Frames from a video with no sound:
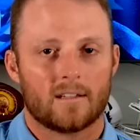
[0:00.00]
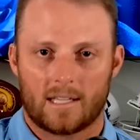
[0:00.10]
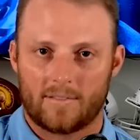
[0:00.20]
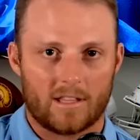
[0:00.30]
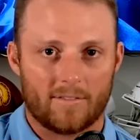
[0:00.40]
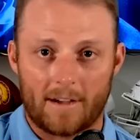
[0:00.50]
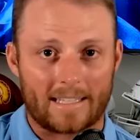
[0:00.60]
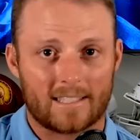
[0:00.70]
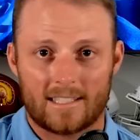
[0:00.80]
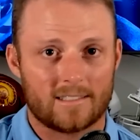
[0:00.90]
given the
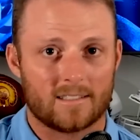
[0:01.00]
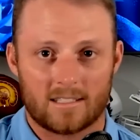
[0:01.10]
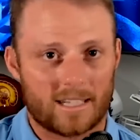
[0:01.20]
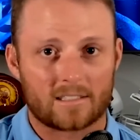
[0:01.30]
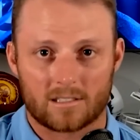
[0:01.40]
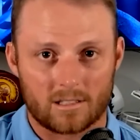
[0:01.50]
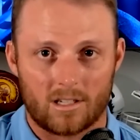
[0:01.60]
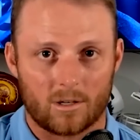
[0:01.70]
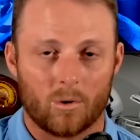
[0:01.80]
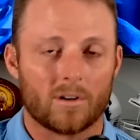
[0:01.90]
fact that it's the Texas
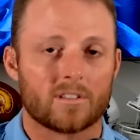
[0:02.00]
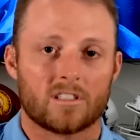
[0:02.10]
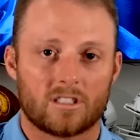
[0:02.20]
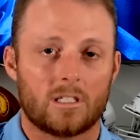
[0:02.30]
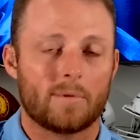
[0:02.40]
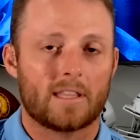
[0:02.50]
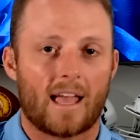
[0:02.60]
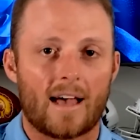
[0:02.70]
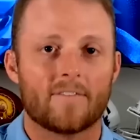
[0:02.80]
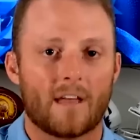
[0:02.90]
Longhorns, assuming they
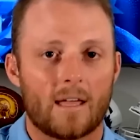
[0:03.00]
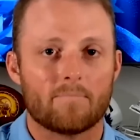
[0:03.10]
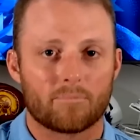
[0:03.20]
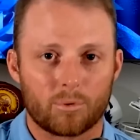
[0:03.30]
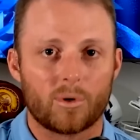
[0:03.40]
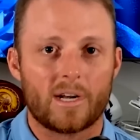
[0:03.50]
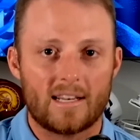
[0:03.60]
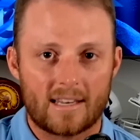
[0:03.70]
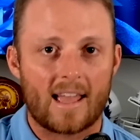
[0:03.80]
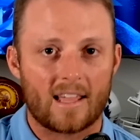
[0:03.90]
have a pretty
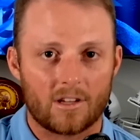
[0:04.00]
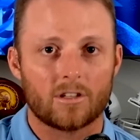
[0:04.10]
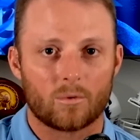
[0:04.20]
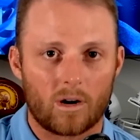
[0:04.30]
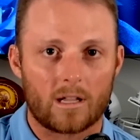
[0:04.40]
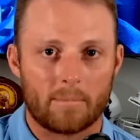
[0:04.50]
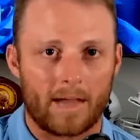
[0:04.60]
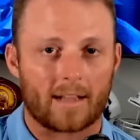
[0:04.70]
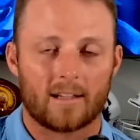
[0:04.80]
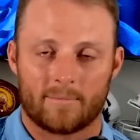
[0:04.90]
dang good running
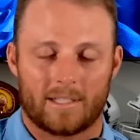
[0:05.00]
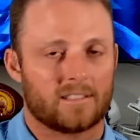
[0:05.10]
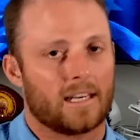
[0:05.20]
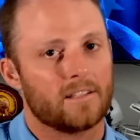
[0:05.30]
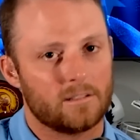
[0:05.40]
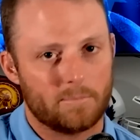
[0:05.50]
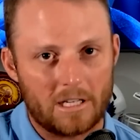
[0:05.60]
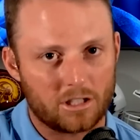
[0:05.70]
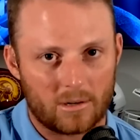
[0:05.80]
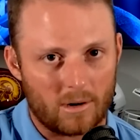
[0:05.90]
back. I'm not saying these
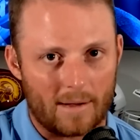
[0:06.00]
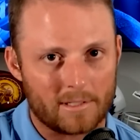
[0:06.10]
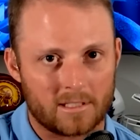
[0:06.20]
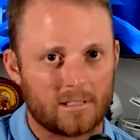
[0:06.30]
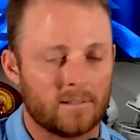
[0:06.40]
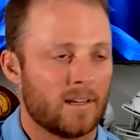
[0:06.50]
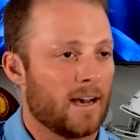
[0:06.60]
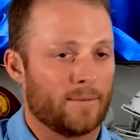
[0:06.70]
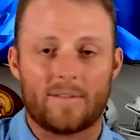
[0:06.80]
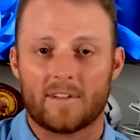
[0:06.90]
Bijan Robinson.
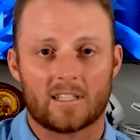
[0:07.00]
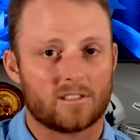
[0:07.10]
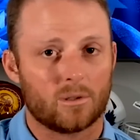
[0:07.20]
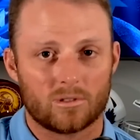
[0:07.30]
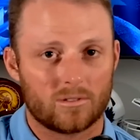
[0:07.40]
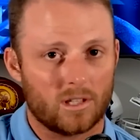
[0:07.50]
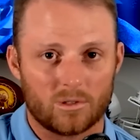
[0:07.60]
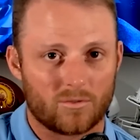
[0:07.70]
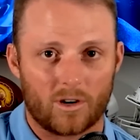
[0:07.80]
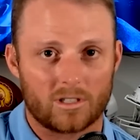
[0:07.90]
I'm not even going to so, go
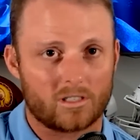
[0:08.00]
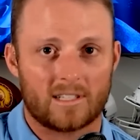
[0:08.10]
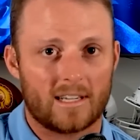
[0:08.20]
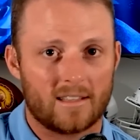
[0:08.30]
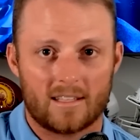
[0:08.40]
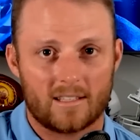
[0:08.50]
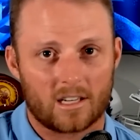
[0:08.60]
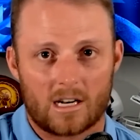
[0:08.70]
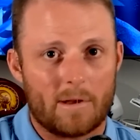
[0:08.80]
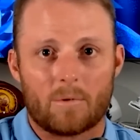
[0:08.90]
as far as to say that they're
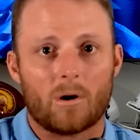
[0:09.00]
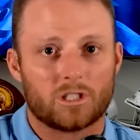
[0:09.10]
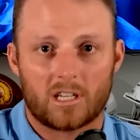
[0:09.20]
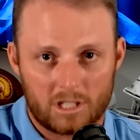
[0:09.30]
going to be Roschon